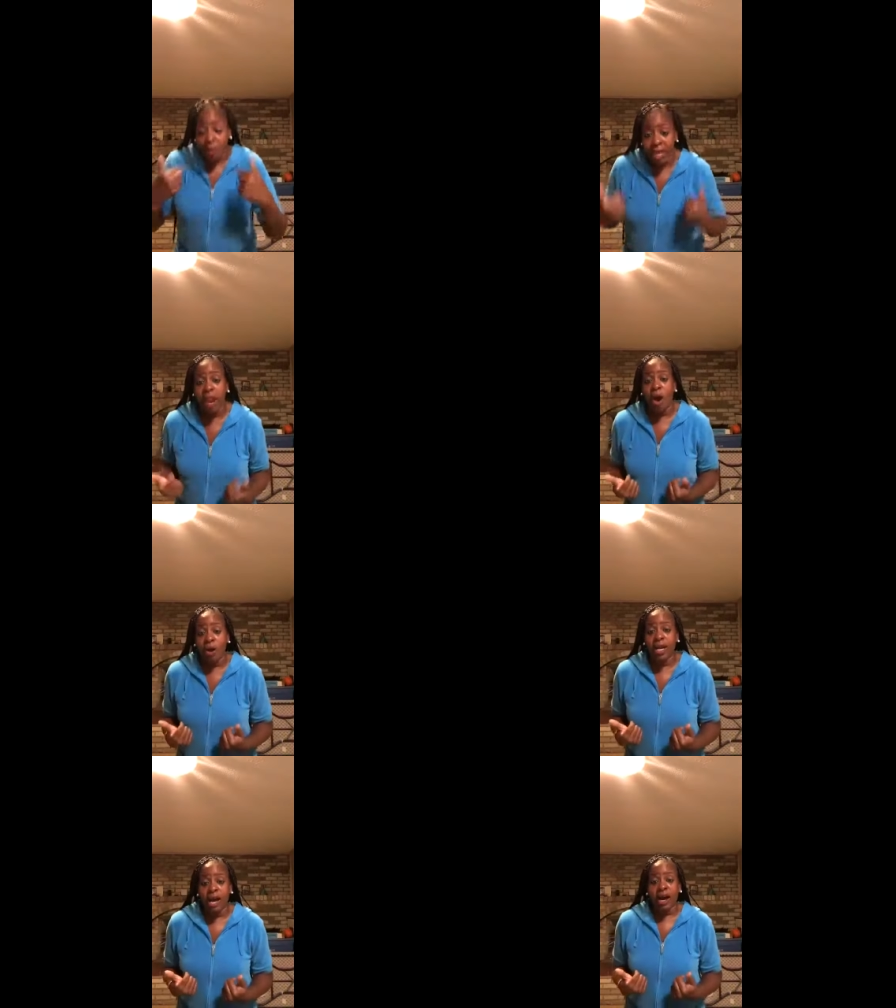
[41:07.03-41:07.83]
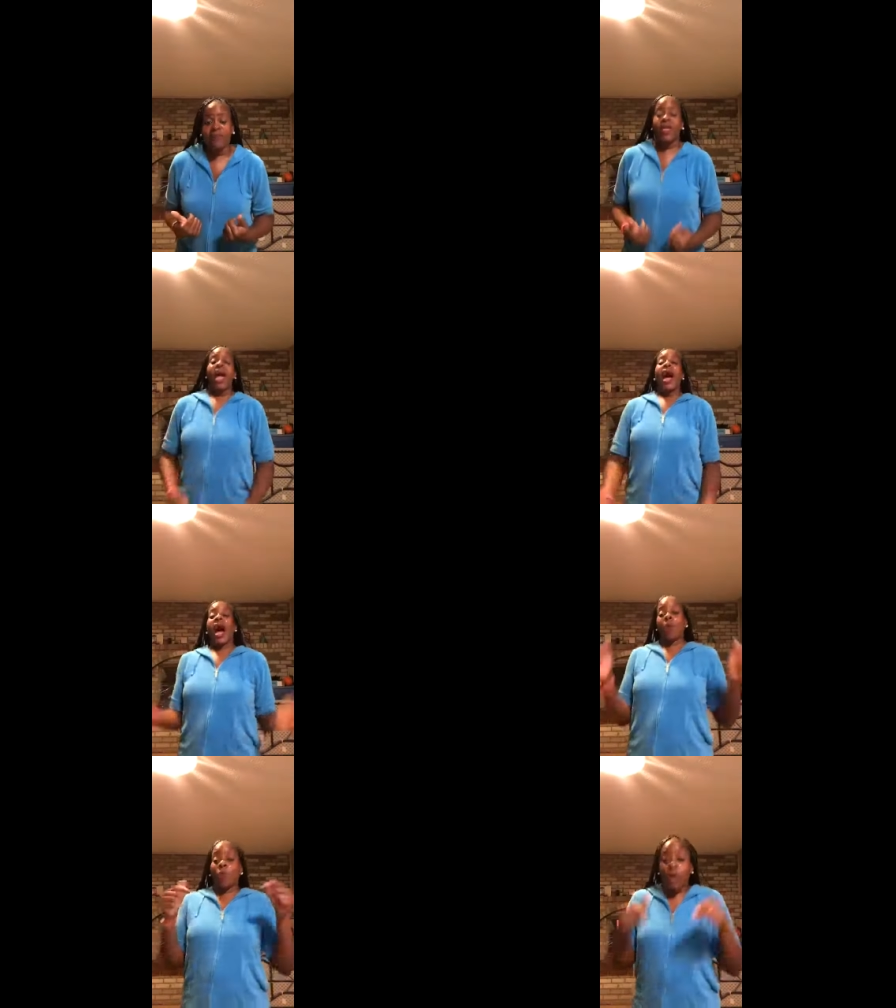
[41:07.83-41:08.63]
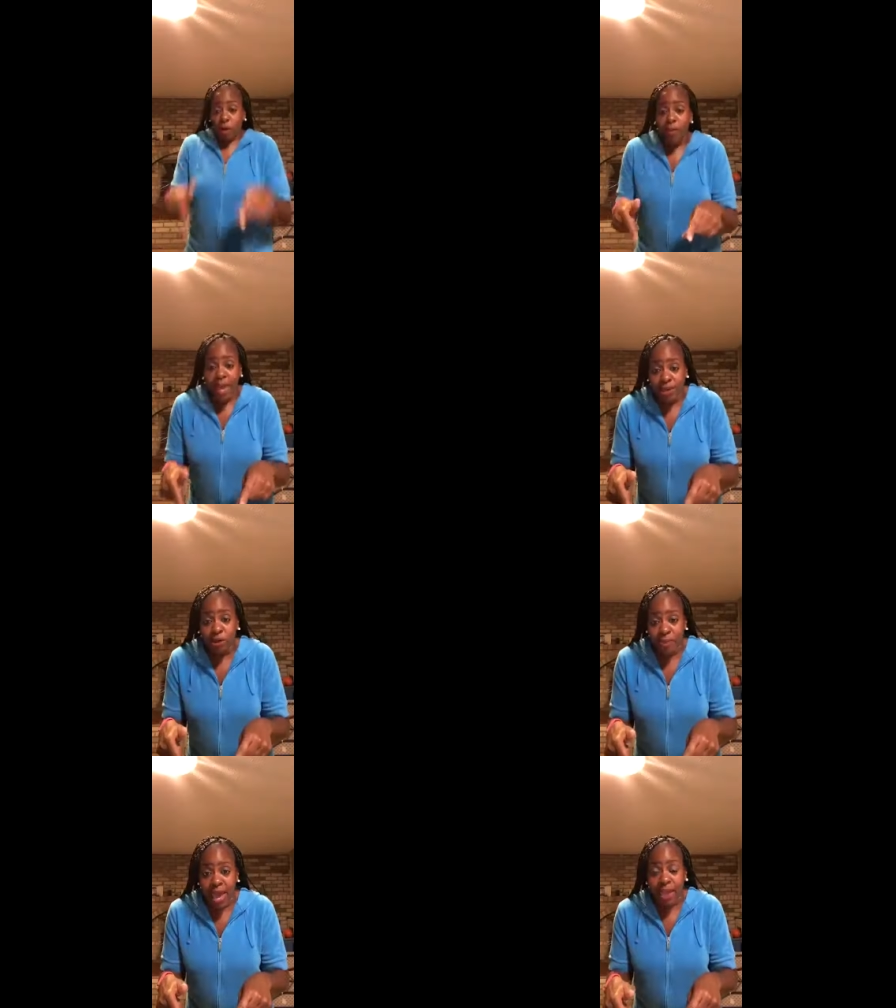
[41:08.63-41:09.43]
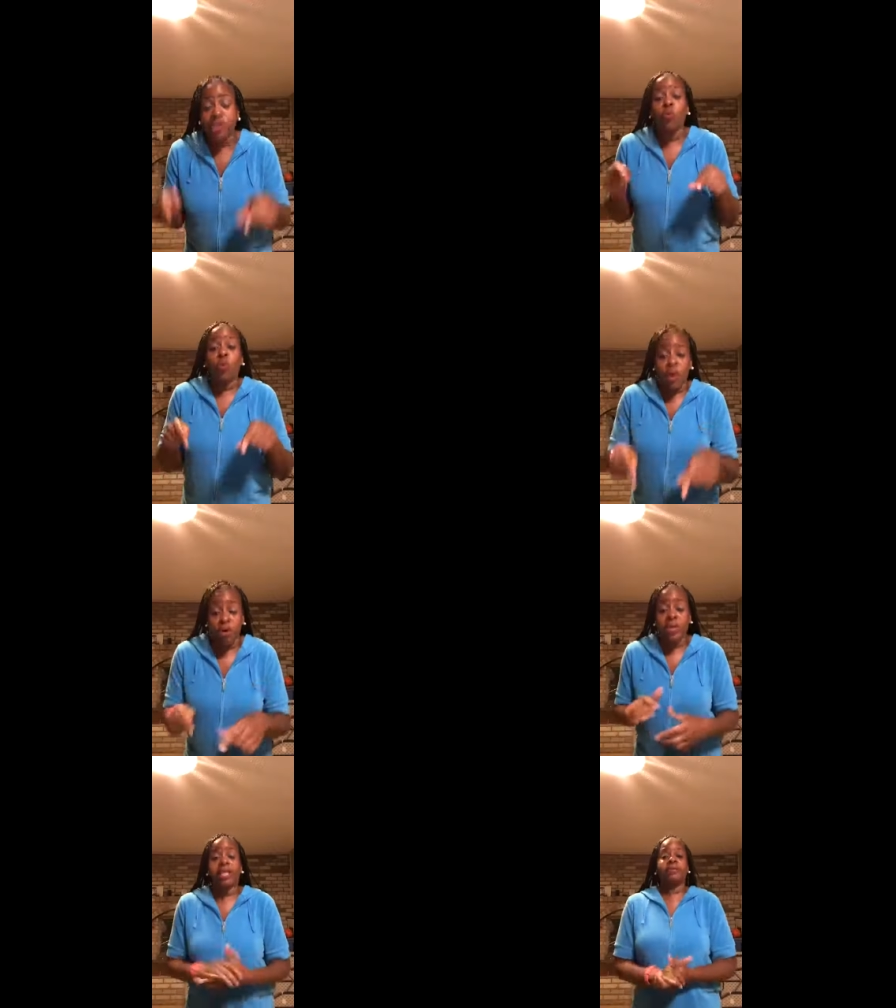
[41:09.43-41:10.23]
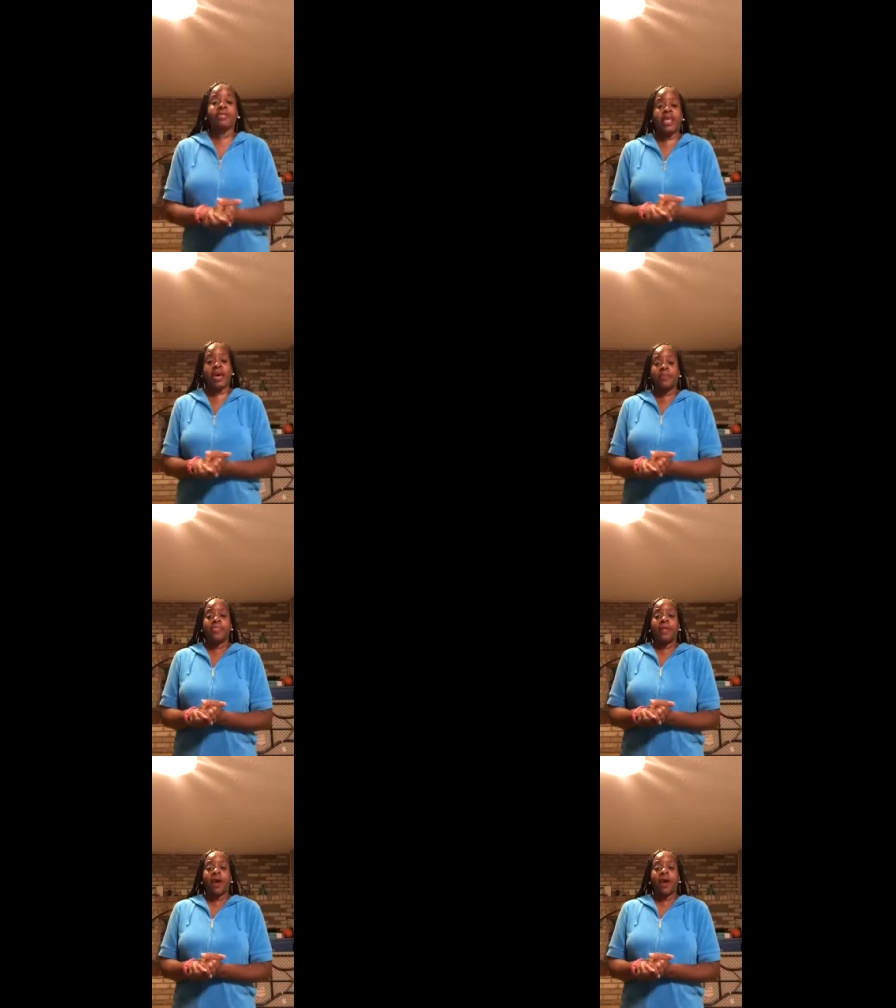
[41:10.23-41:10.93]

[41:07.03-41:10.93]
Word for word: with me long enough, I will make you mad. You will get upset.